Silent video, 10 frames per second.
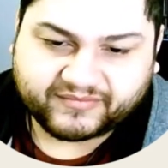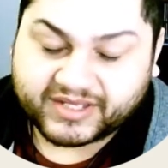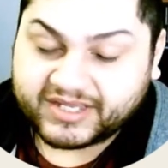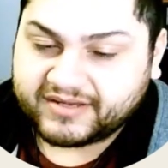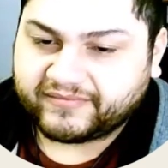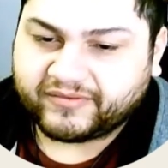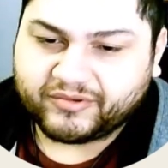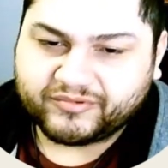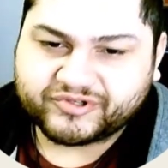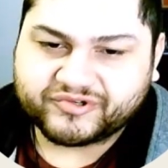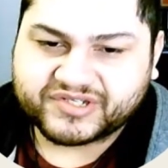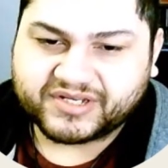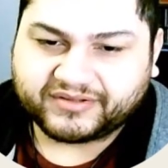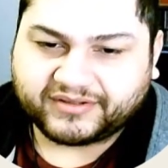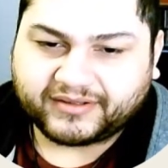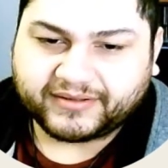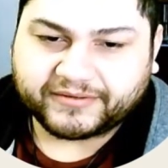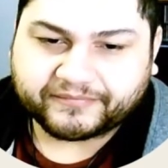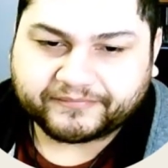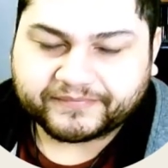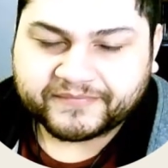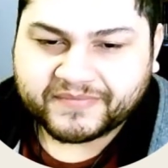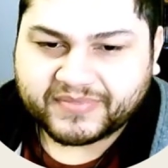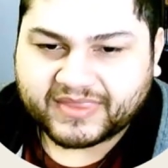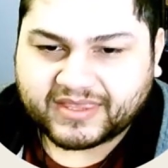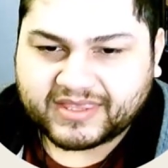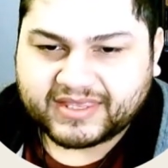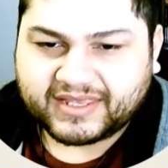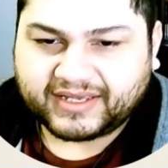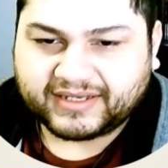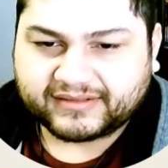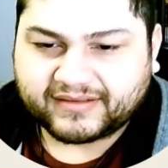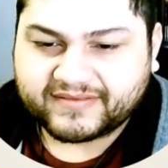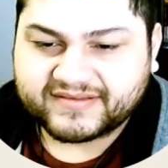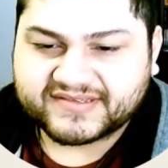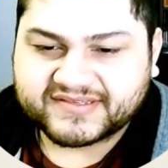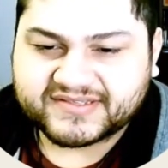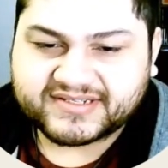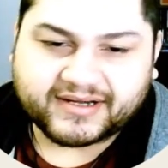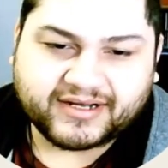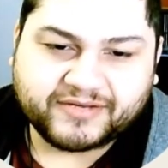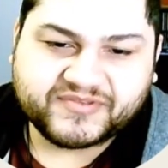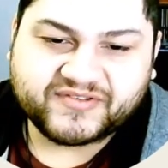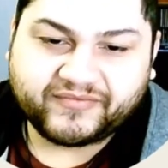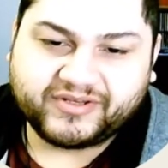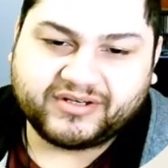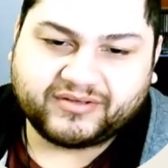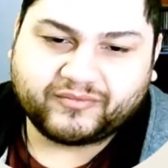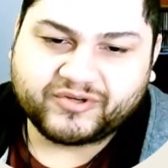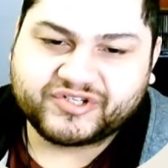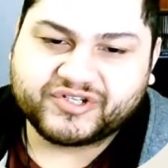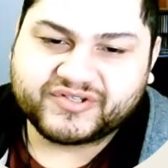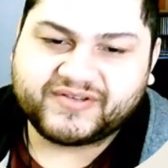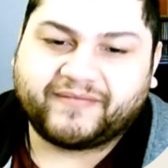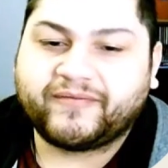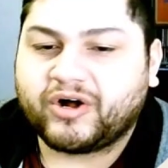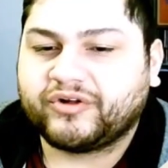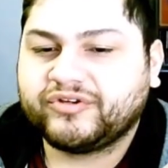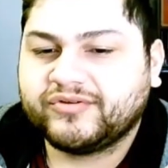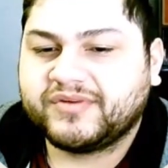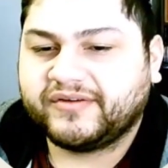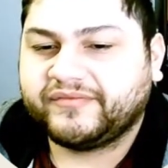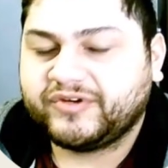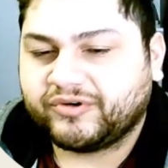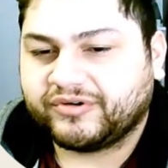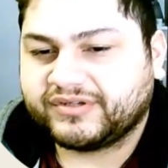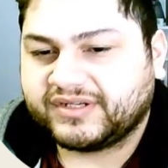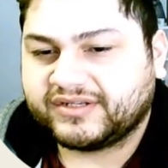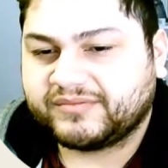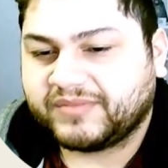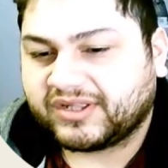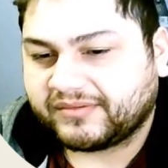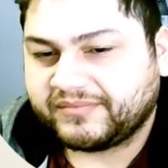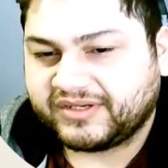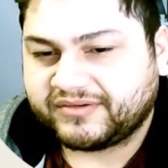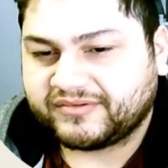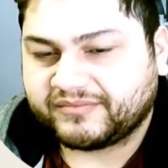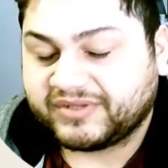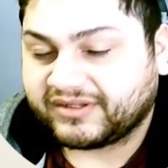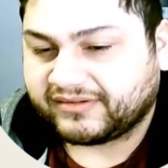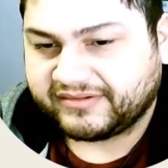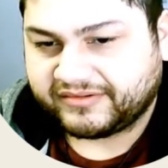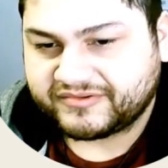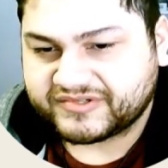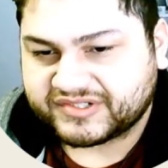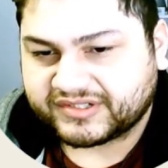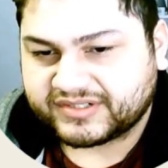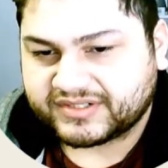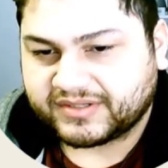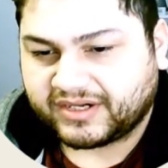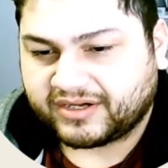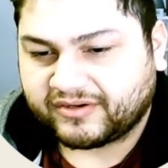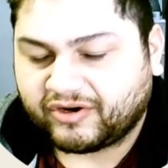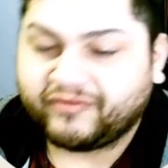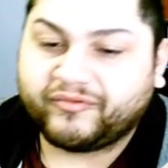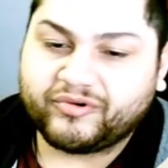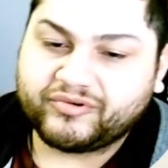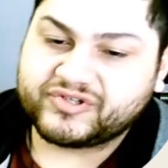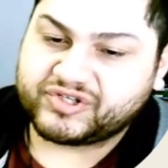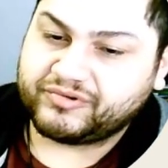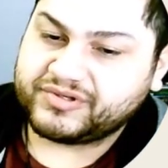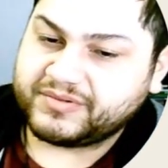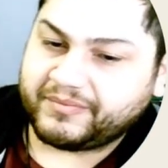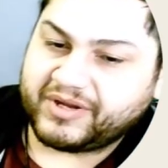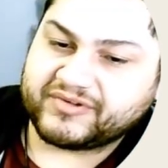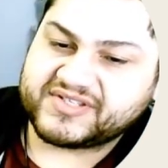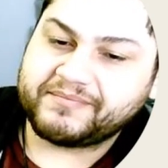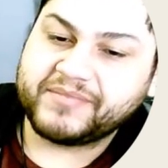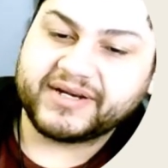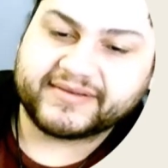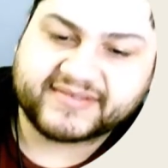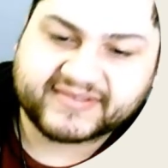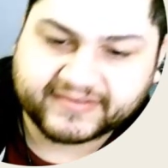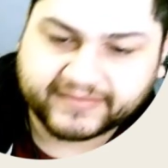further issues down the line. And this is times V, which is volume of urine in milliliters over certain amounts of minutes.